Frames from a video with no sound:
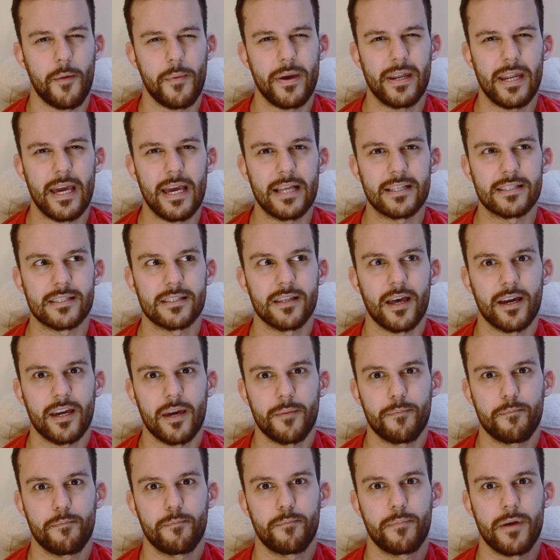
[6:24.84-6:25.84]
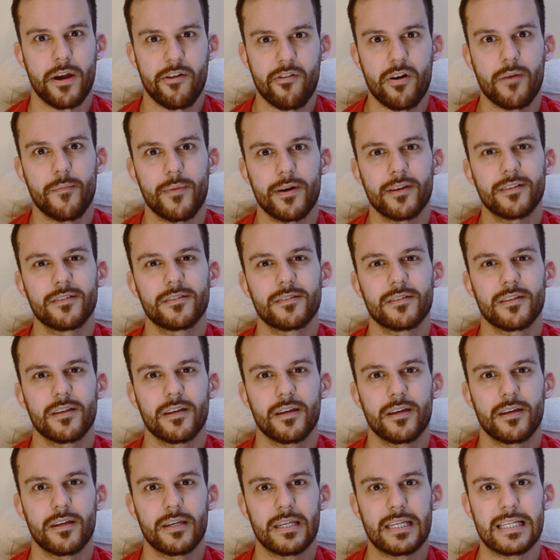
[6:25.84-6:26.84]
I mean, it's like a pyramid
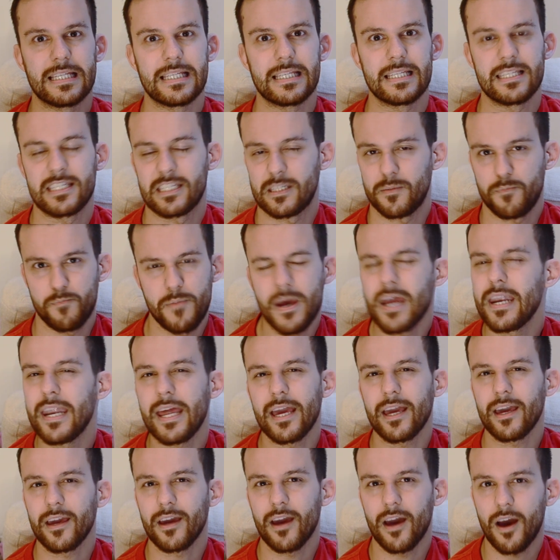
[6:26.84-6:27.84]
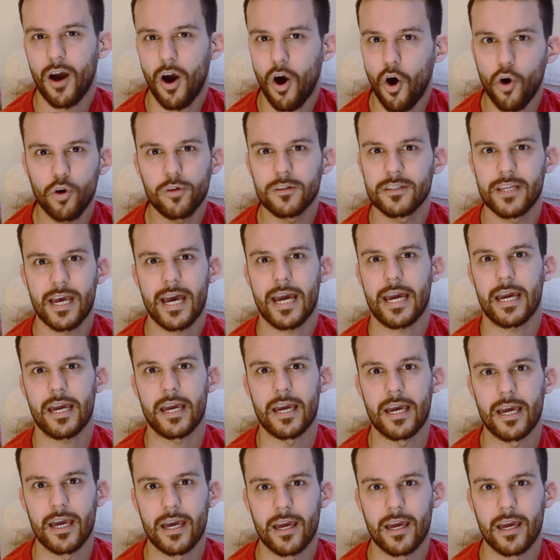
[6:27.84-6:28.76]
spinning all day.